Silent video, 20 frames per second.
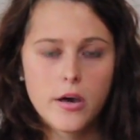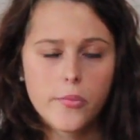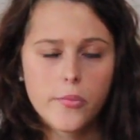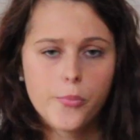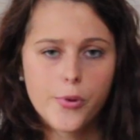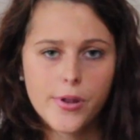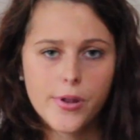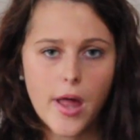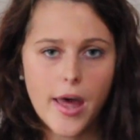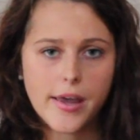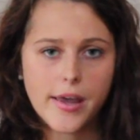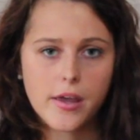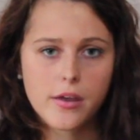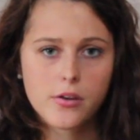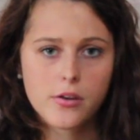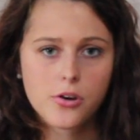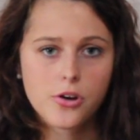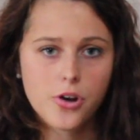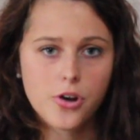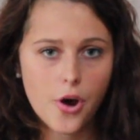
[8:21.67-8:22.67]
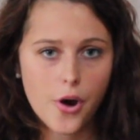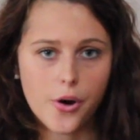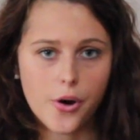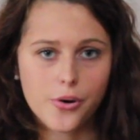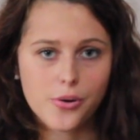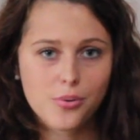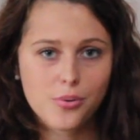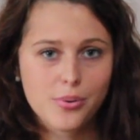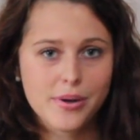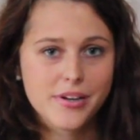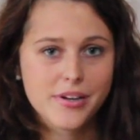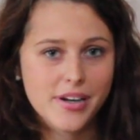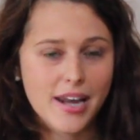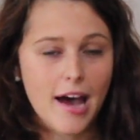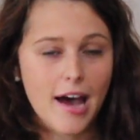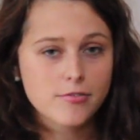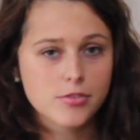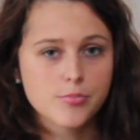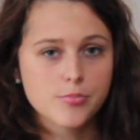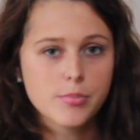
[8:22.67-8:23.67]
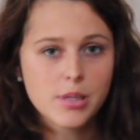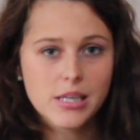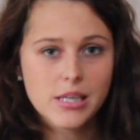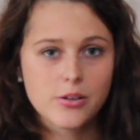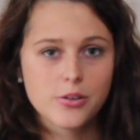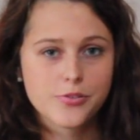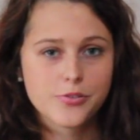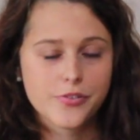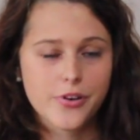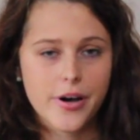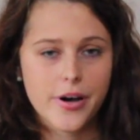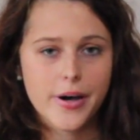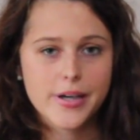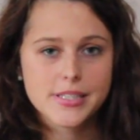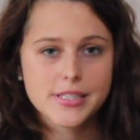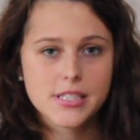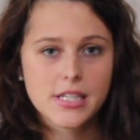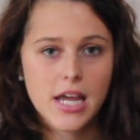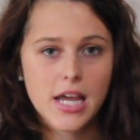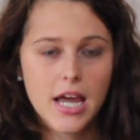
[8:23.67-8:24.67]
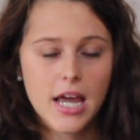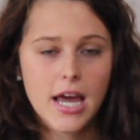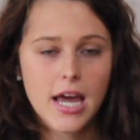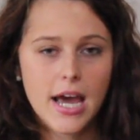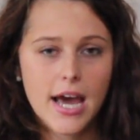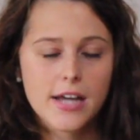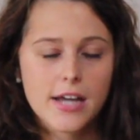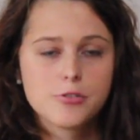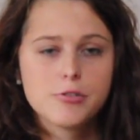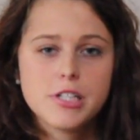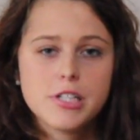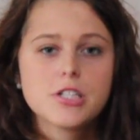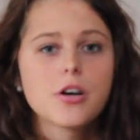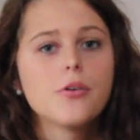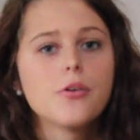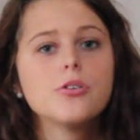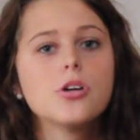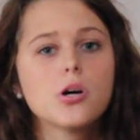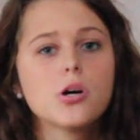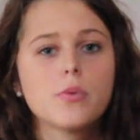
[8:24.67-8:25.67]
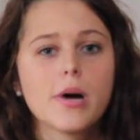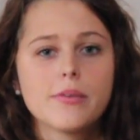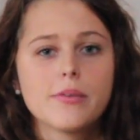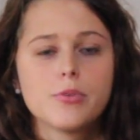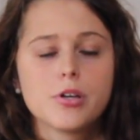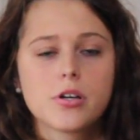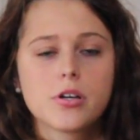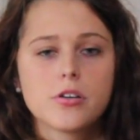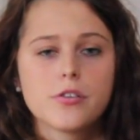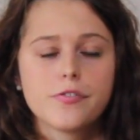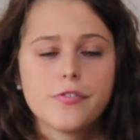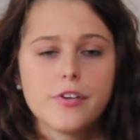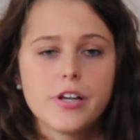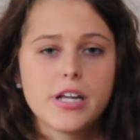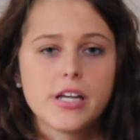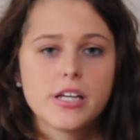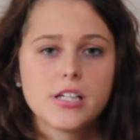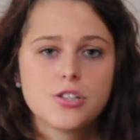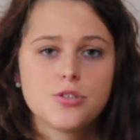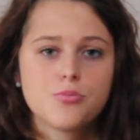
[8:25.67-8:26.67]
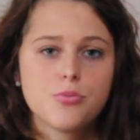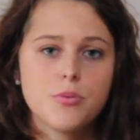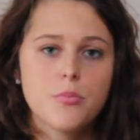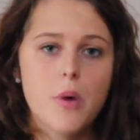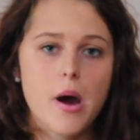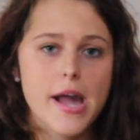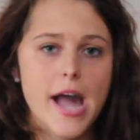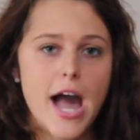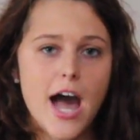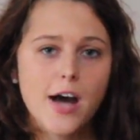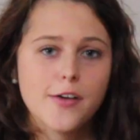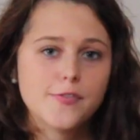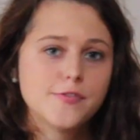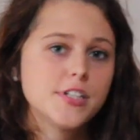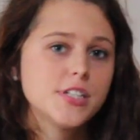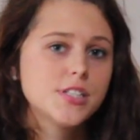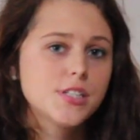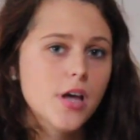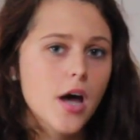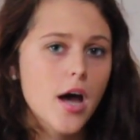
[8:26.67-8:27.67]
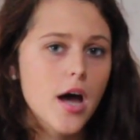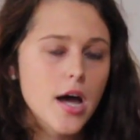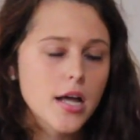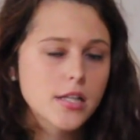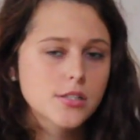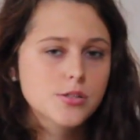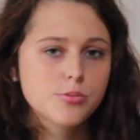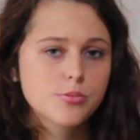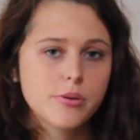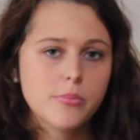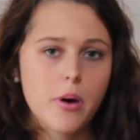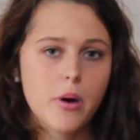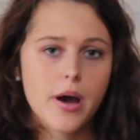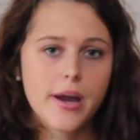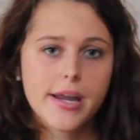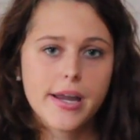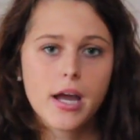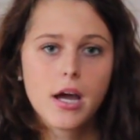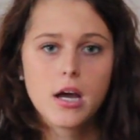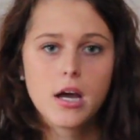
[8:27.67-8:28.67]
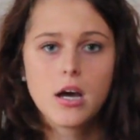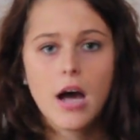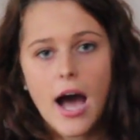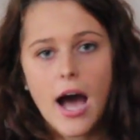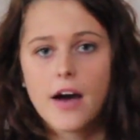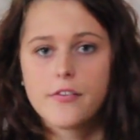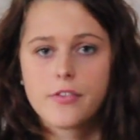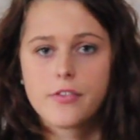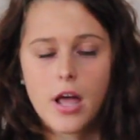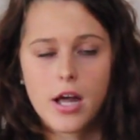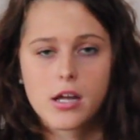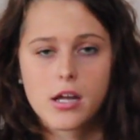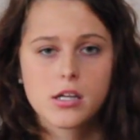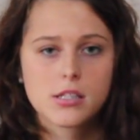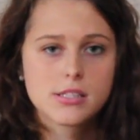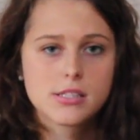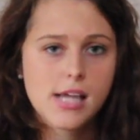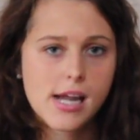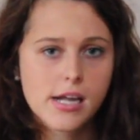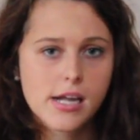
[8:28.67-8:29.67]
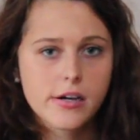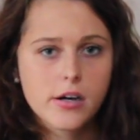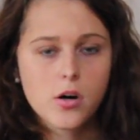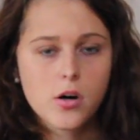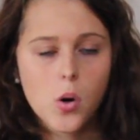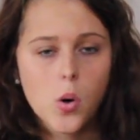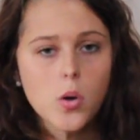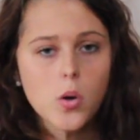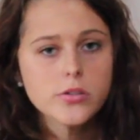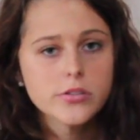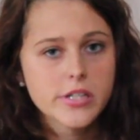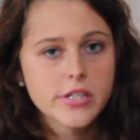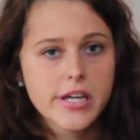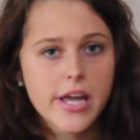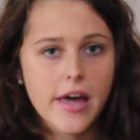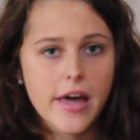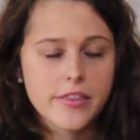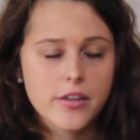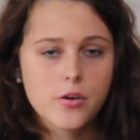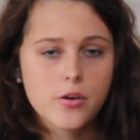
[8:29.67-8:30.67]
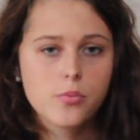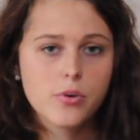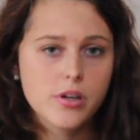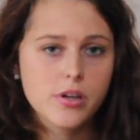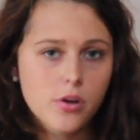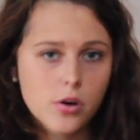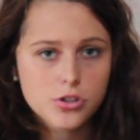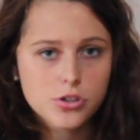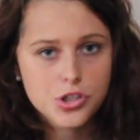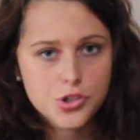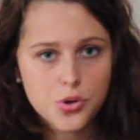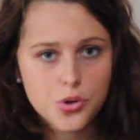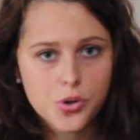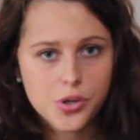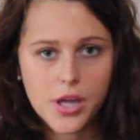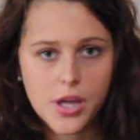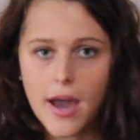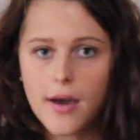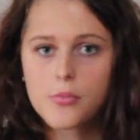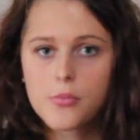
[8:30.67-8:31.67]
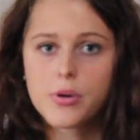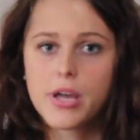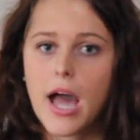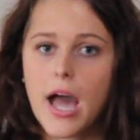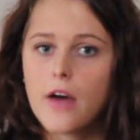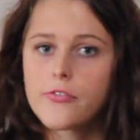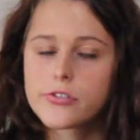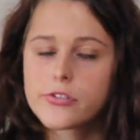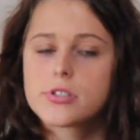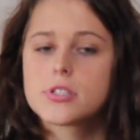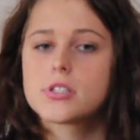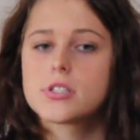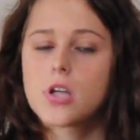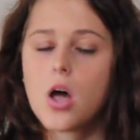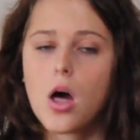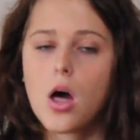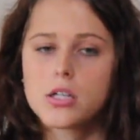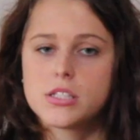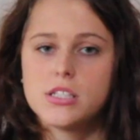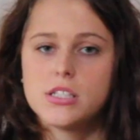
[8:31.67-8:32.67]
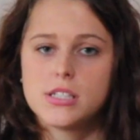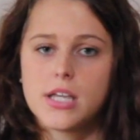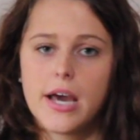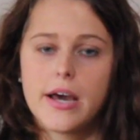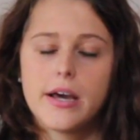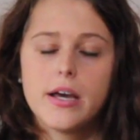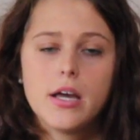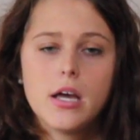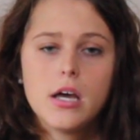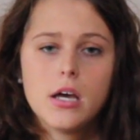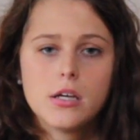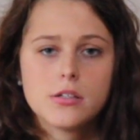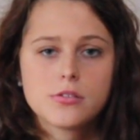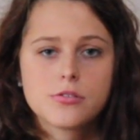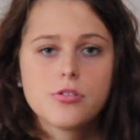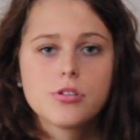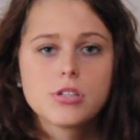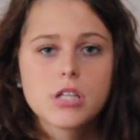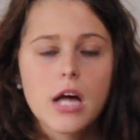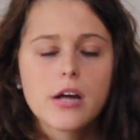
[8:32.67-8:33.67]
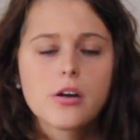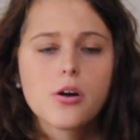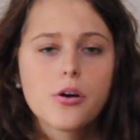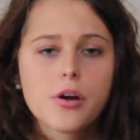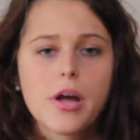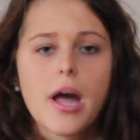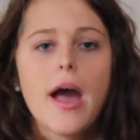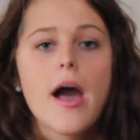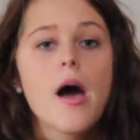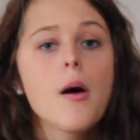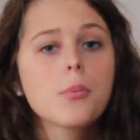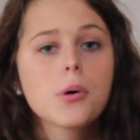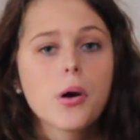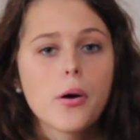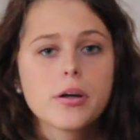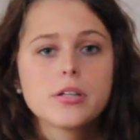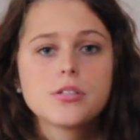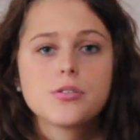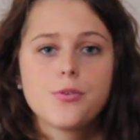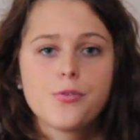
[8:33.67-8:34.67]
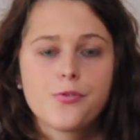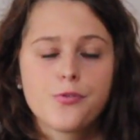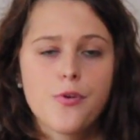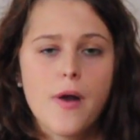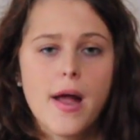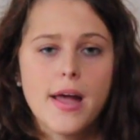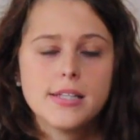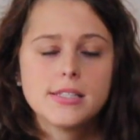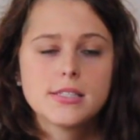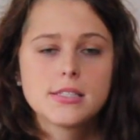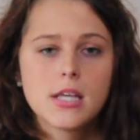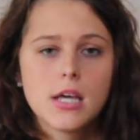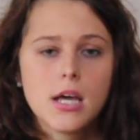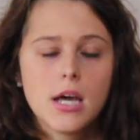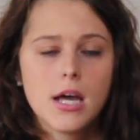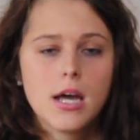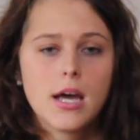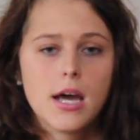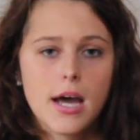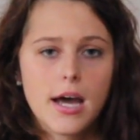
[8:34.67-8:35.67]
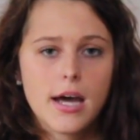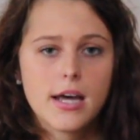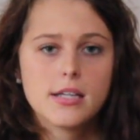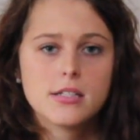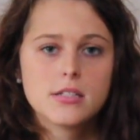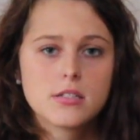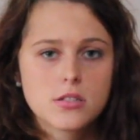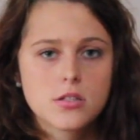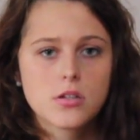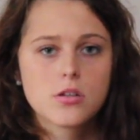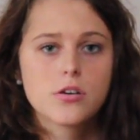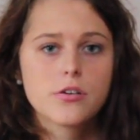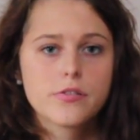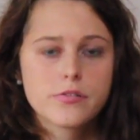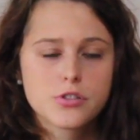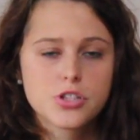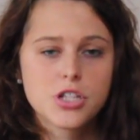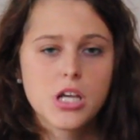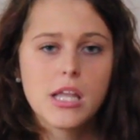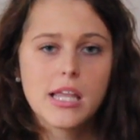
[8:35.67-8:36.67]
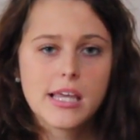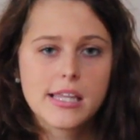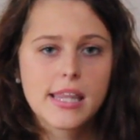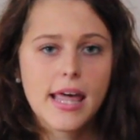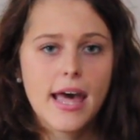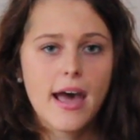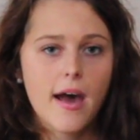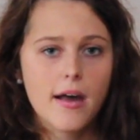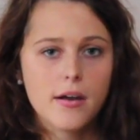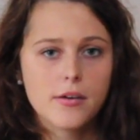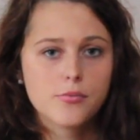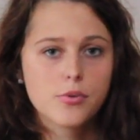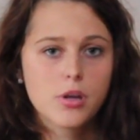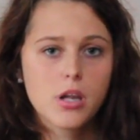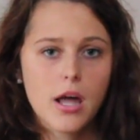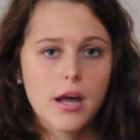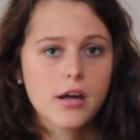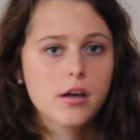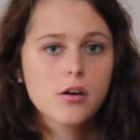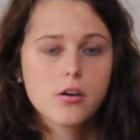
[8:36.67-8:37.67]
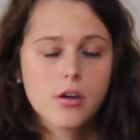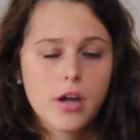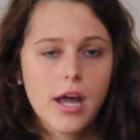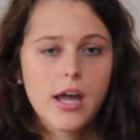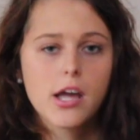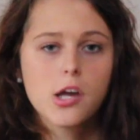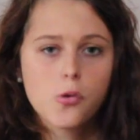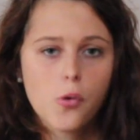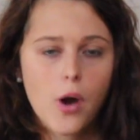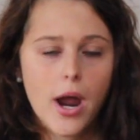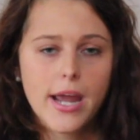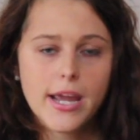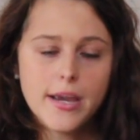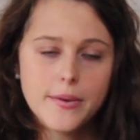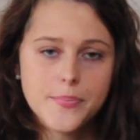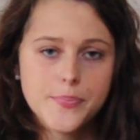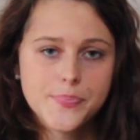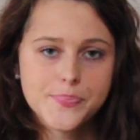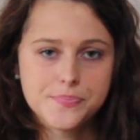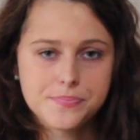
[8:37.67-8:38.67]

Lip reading: And we're like, no, we're going to have a meal first, and we don't know when we're going to finish. We might have desserts, we might have like a second course together, we're not sure yet, we haven't started yet. So he's like, okay, I'm going to a friend's and sort of chilling there. And we're like, okay, great.